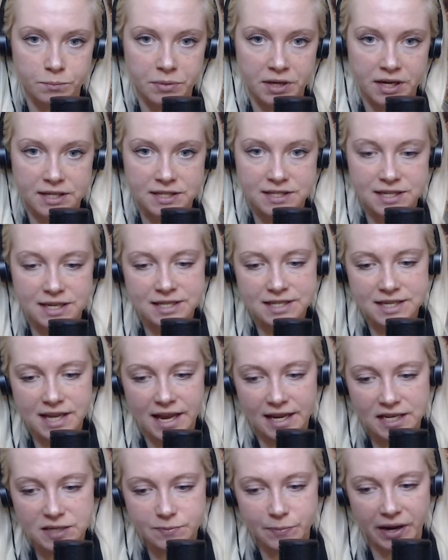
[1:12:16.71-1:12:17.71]
because it's
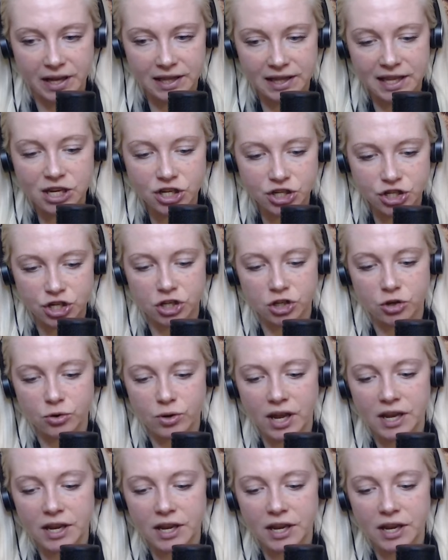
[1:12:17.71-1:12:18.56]
expectation you